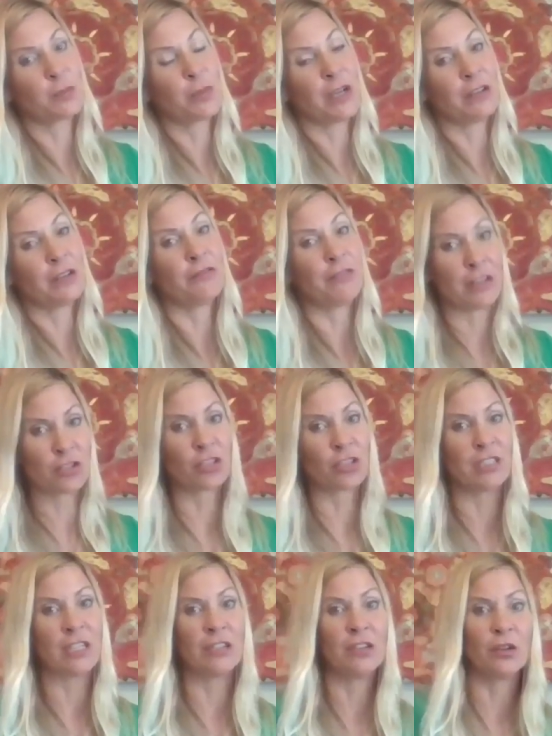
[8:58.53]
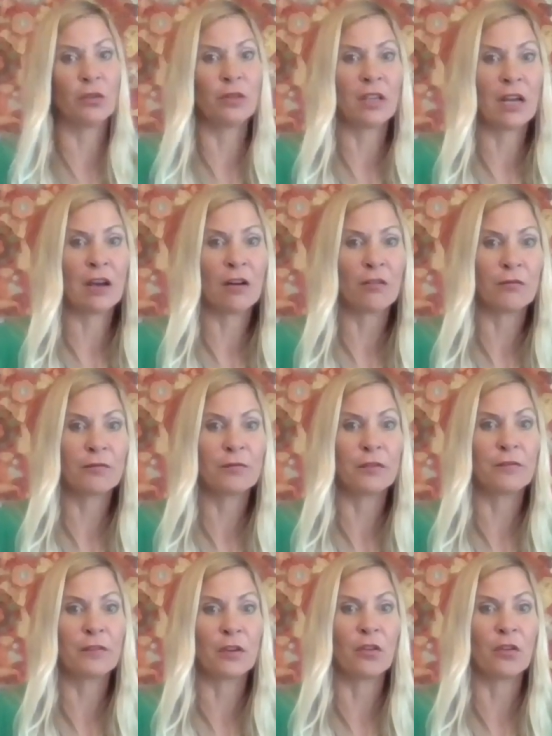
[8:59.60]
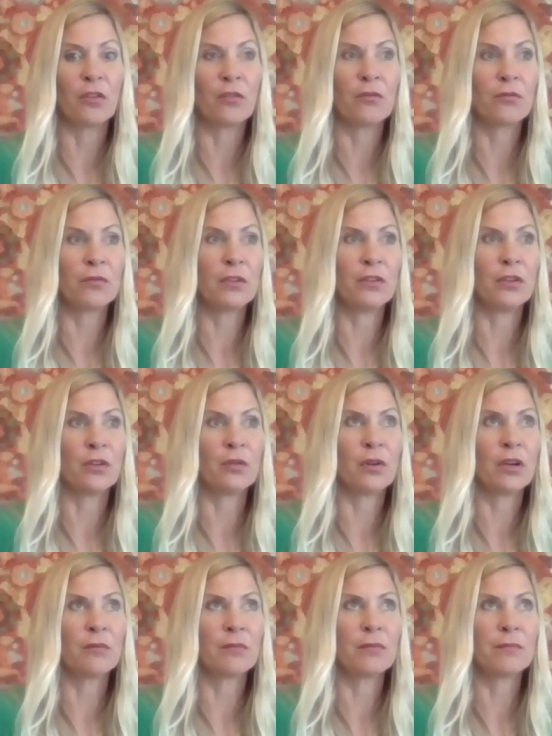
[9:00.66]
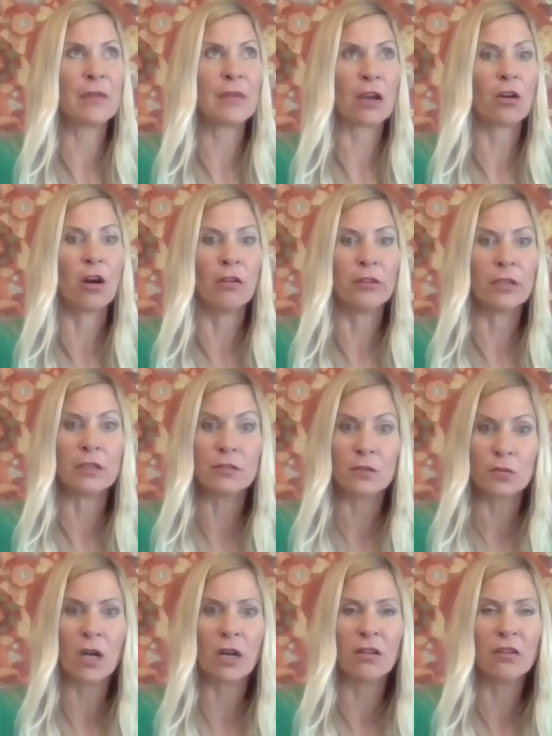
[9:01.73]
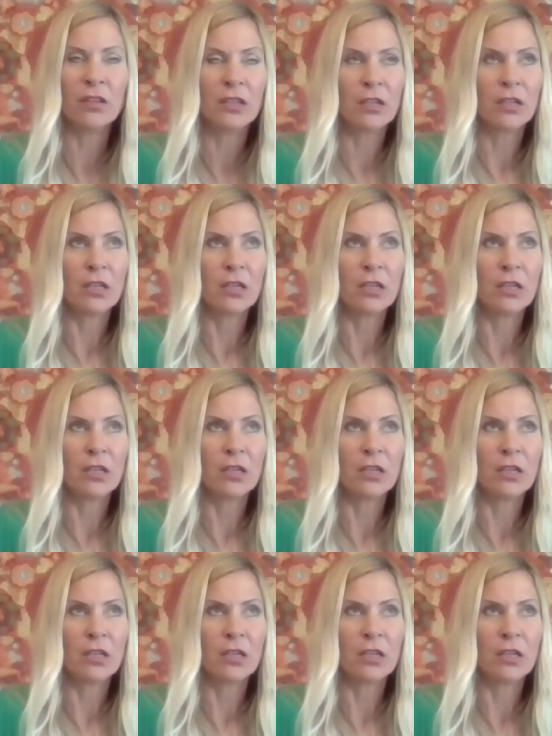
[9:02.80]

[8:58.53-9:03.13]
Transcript: but eventually I know that I'll fulfill, you know, that calling as well.